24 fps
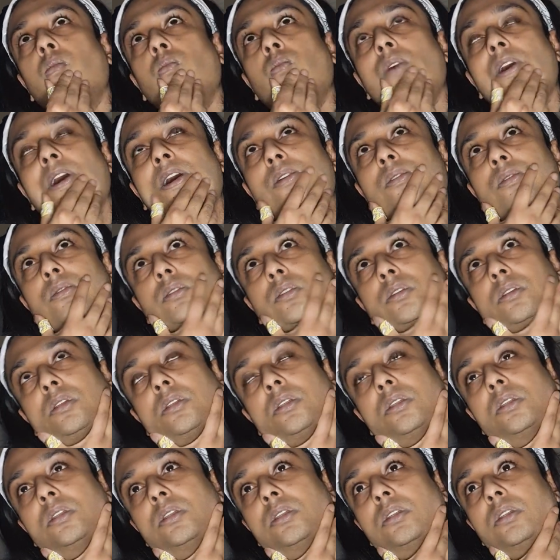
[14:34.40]
What
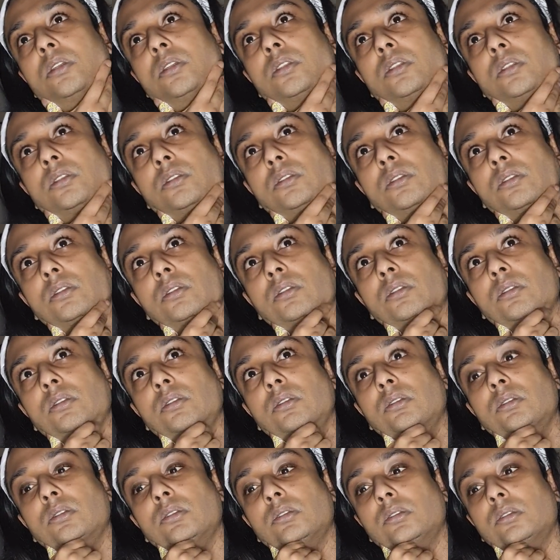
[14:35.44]
else?
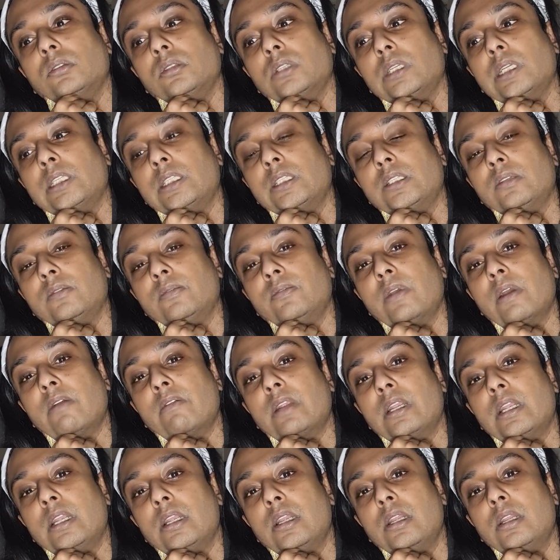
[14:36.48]
This is a
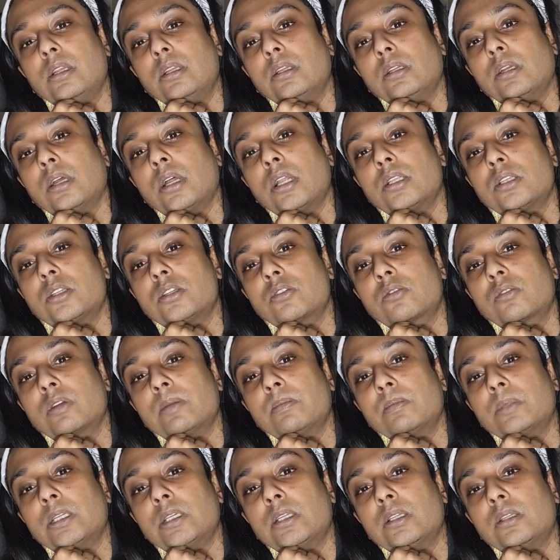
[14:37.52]
very
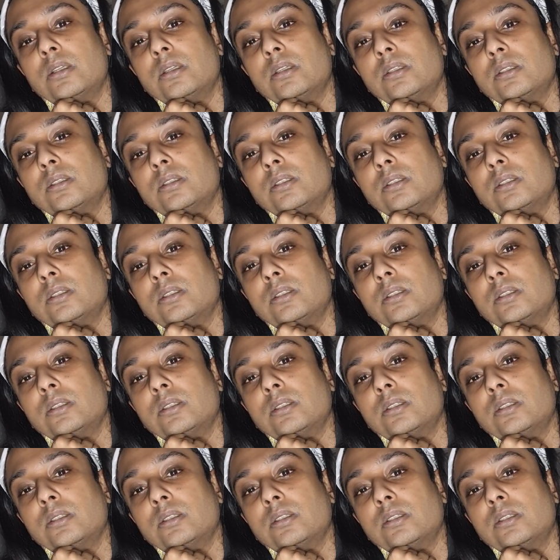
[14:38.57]
unscripted